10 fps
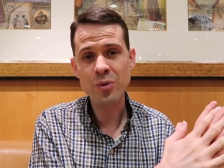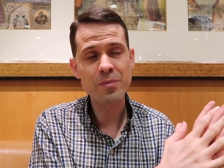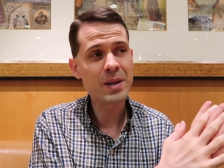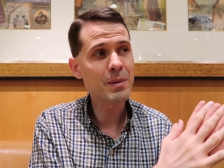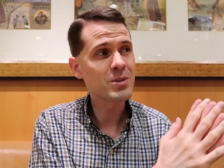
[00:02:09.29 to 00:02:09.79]

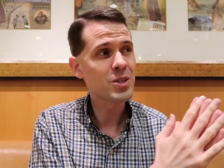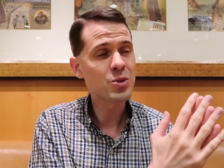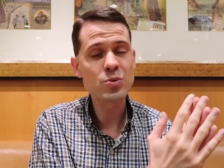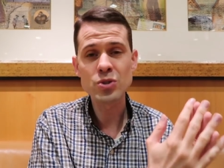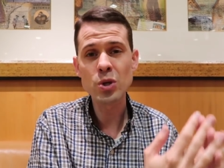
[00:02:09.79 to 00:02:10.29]
We've been able to
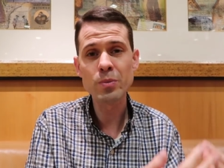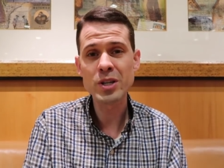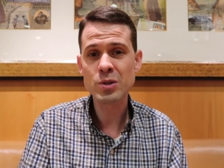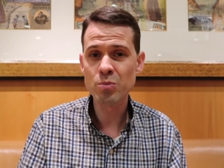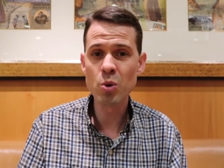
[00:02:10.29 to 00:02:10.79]
do so
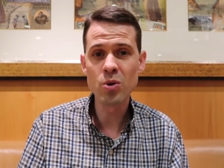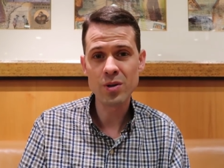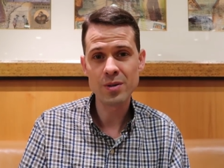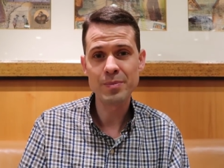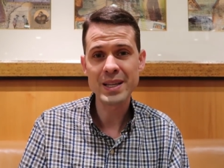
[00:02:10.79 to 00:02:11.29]
much
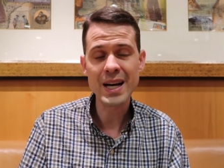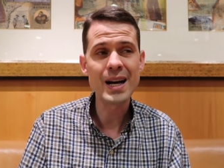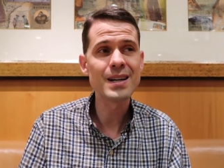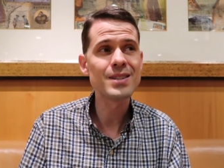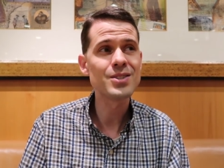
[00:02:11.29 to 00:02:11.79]
more
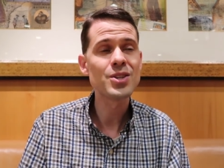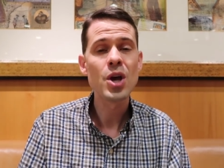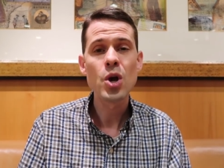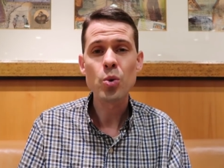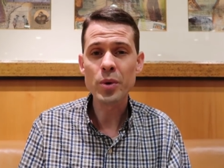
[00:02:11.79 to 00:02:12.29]
because
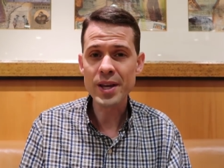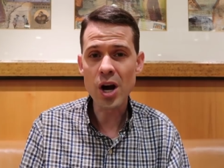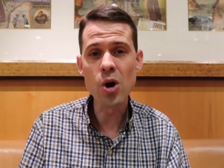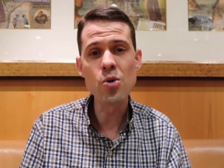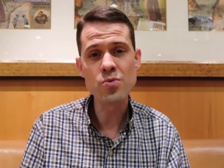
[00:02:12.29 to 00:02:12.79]

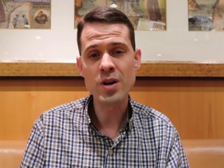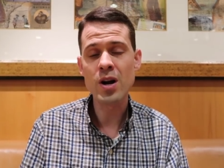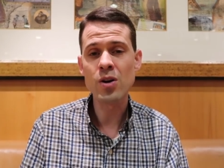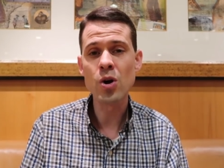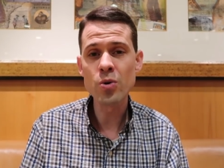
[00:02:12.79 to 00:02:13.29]
we own
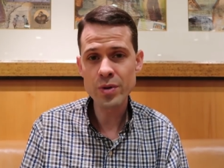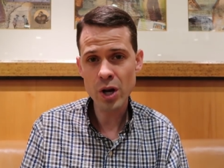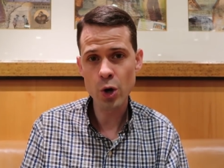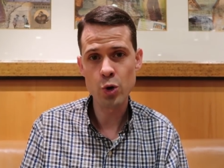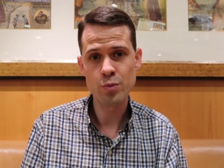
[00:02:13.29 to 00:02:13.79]
our own
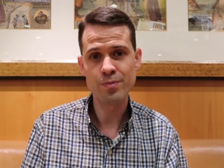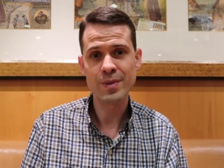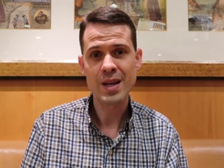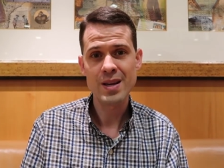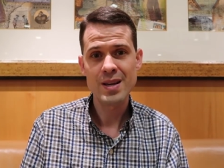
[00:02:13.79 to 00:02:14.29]

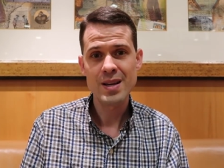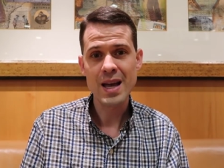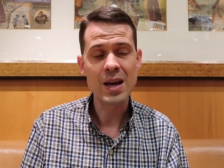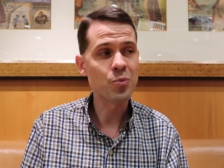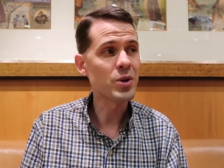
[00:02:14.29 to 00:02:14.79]
home
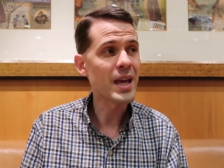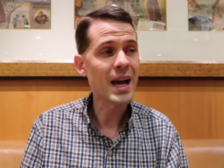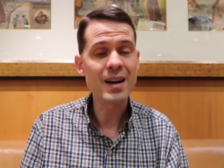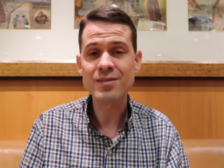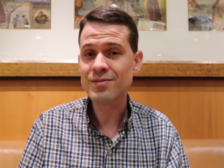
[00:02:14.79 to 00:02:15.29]
and we
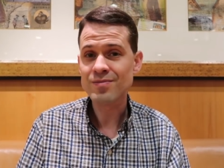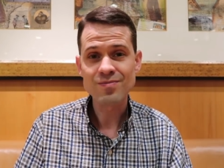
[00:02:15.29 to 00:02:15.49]
have